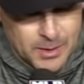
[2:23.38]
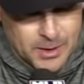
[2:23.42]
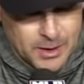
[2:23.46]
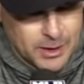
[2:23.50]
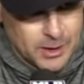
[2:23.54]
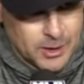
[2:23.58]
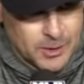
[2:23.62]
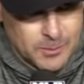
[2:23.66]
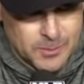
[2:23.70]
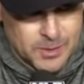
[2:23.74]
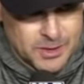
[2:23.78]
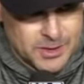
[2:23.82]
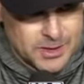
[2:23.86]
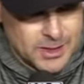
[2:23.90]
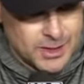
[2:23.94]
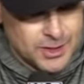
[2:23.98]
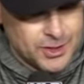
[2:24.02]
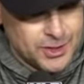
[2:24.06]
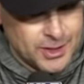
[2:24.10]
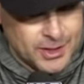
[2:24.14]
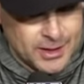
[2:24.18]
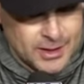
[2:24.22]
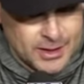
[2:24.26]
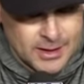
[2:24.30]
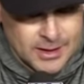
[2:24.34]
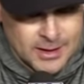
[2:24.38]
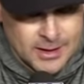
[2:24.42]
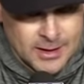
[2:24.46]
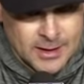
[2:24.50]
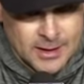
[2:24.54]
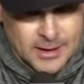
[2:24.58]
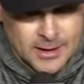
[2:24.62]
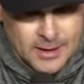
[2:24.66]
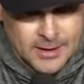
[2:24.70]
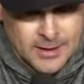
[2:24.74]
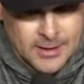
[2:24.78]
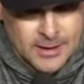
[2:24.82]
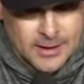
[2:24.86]
in a good position,
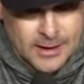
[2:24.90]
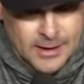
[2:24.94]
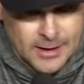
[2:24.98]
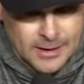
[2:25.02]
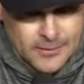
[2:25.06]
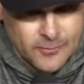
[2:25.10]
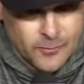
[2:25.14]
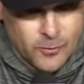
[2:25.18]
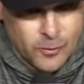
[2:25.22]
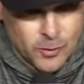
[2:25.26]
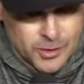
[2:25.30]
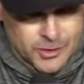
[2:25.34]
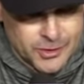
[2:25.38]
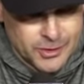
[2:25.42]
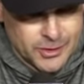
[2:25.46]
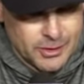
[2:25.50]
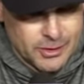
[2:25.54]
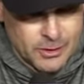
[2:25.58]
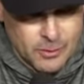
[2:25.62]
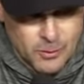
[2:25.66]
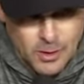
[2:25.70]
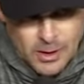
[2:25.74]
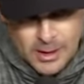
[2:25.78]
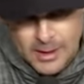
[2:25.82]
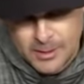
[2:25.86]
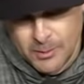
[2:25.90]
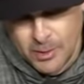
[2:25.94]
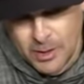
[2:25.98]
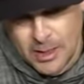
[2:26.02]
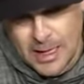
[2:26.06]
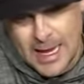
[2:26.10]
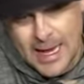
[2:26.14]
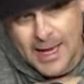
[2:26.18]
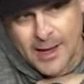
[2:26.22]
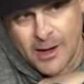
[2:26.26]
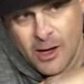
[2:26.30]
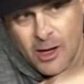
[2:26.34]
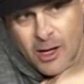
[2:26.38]
and fortunately we're able to
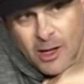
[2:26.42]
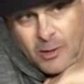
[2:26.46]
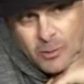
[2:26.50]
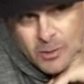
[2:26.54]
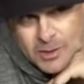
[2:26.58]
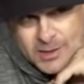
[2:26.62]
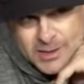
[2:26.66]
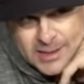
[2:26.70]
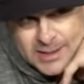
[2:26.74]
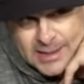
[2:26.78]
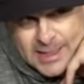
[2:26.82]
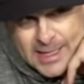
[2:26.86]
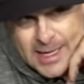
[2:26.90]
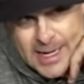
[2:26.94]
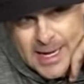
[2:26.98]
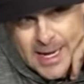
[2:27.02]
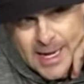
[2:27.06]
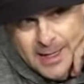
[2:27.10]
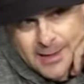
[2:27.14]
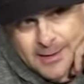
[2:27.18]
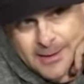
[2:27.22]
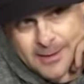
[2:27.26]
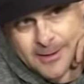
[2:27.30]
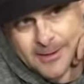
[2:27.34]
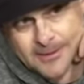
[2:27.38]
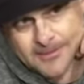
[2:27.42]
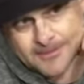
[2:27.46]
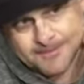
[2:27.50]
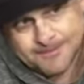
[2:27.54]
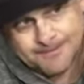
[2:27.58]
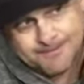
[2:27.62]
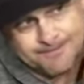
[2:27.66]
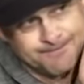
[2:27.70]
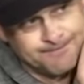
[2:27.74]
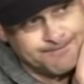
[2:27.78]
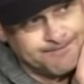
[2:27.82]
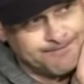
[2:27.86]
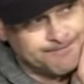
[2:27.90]
add on once he got out of there.
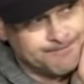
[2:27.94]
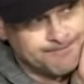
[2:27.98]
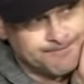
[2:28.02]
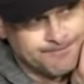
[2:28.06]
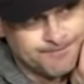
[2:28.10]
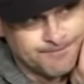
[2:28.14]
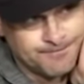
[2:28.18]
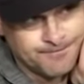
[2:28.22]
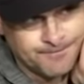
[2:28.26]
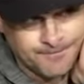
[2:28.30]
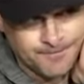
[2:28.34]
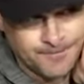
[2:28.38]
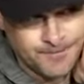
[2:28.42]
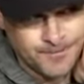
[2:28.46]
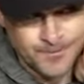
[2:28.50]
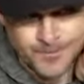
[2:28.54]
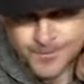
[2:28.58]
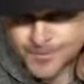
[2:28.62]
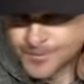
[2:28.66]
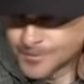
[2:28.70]
We'll take two